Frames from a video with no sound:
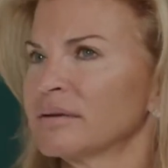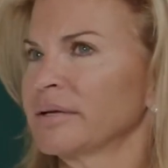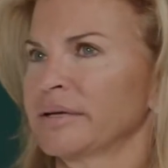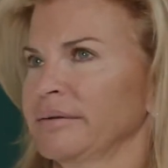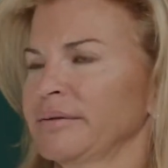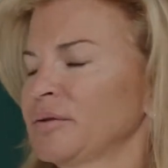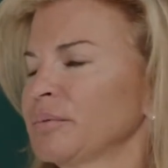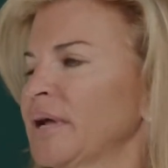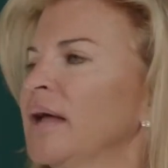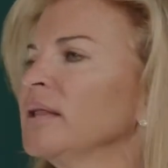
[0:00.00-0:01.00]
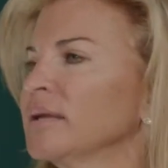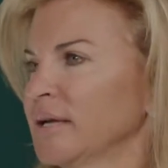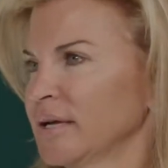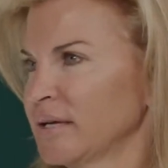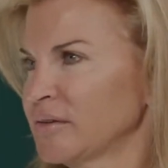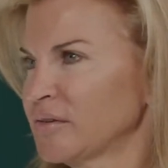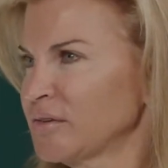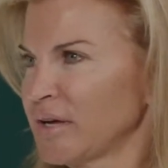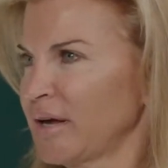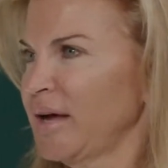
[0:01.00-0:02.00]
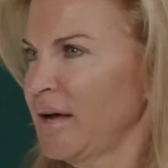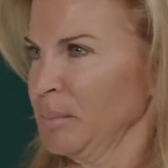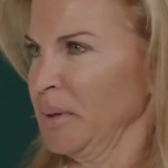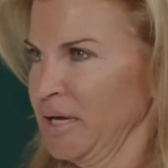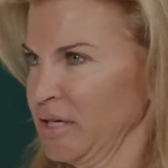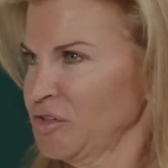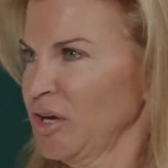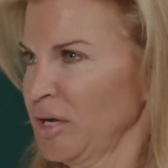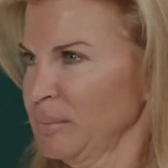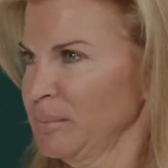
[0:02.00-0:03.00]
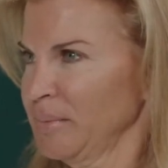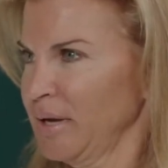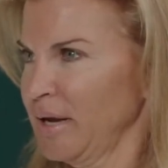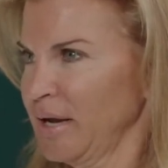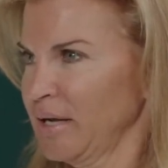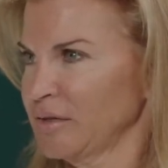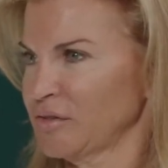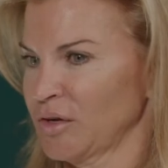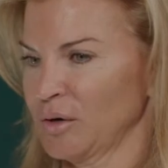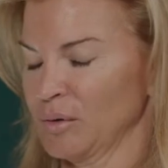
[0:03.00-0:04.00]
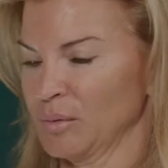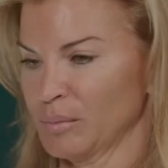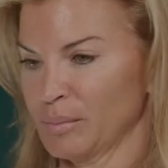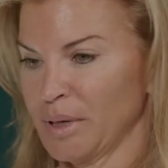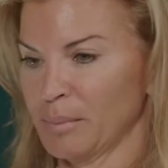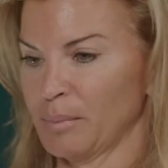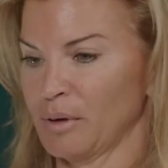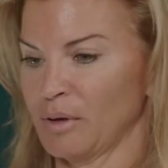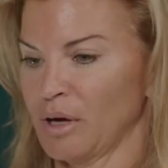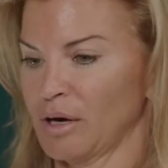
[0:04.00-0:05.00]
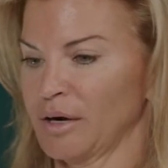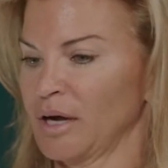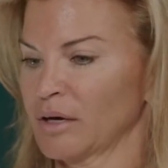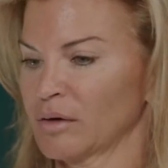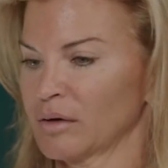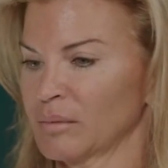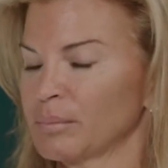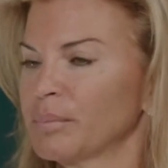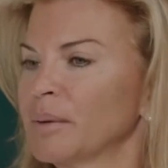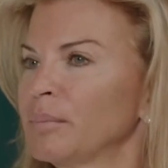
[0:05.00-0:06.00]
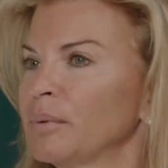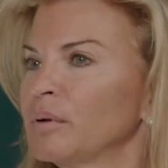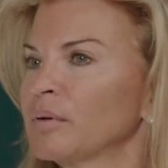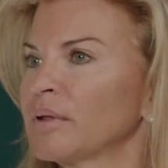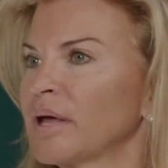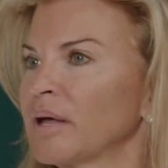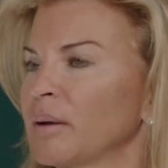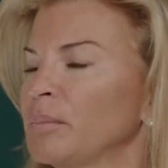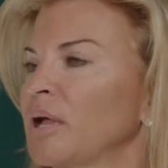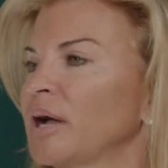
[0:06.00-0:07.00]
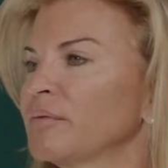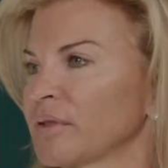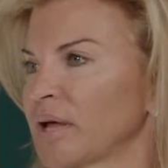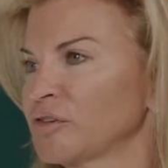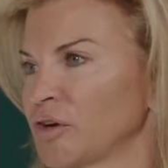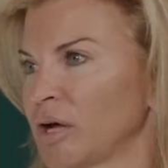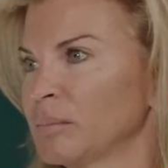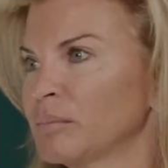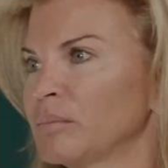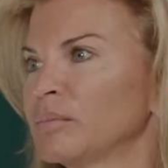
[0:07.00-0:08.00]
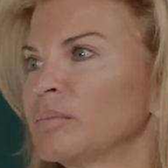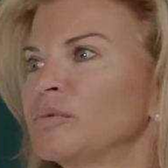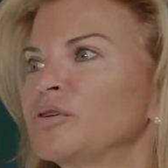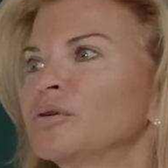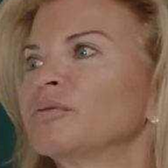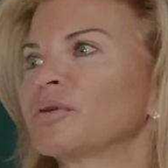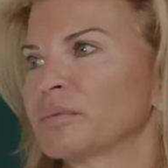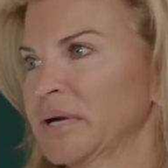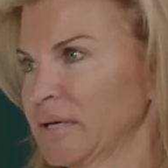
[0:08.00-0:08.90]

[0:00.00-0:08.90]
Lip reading: the reality is it's not a high-paying job. And so people that apply for that job do it for the right